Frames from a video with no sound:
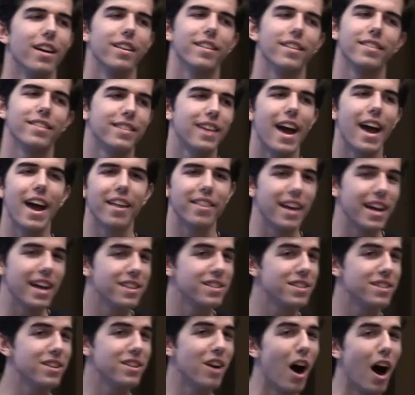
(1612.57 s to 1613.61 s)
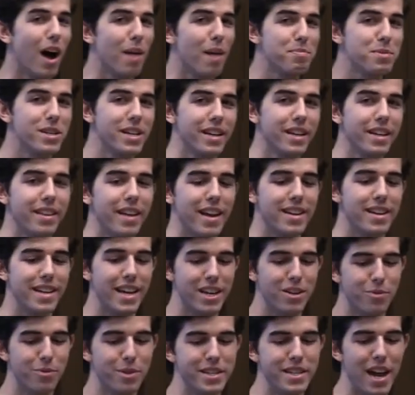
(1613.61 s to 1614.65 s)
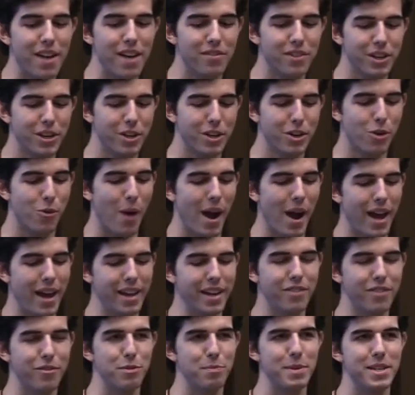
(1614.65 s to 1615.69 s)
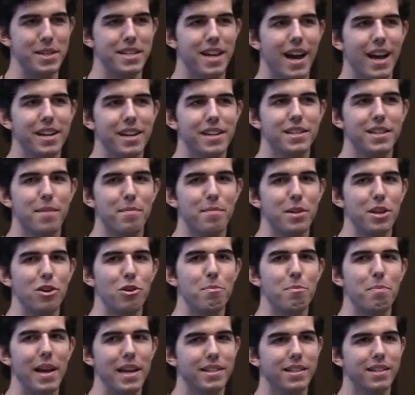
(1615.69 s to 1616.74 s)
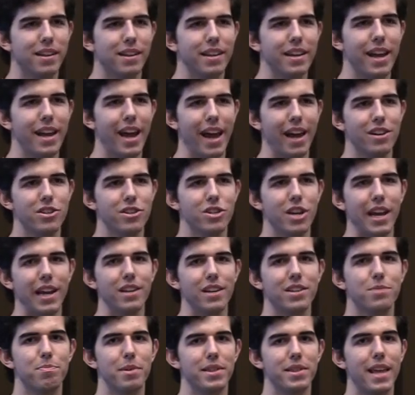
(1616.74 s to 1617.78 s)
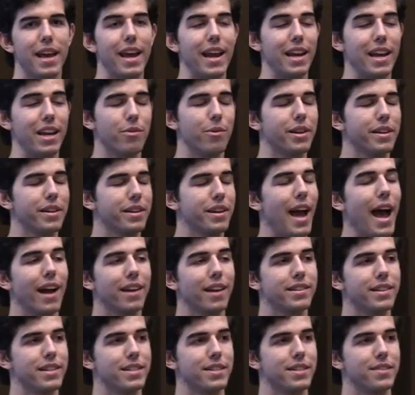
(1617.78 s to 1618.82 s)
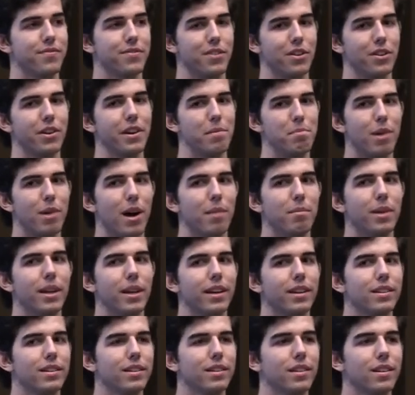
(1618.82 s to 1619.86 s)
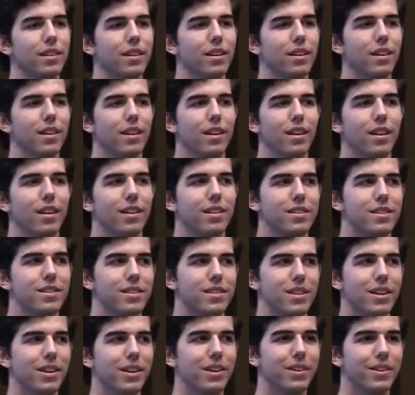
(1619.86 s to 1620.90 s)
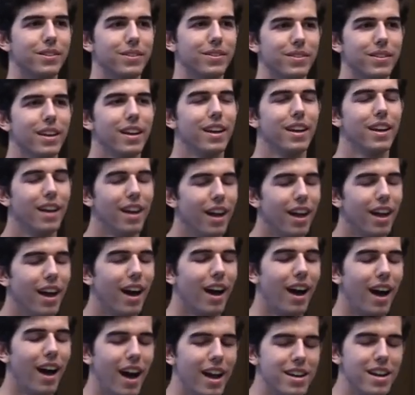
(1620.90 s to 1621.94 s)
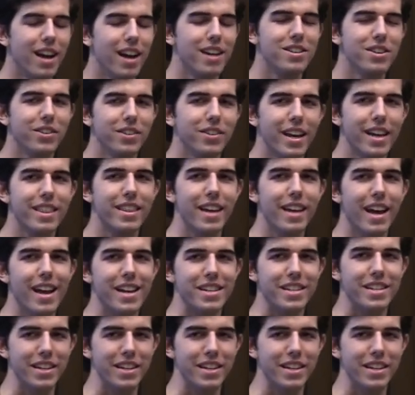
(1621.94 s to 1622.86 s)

yeah that's an option and that data would never go away and it would be tied to something you basically can't change but that anyone can access if you're in public so i, I don't like the idea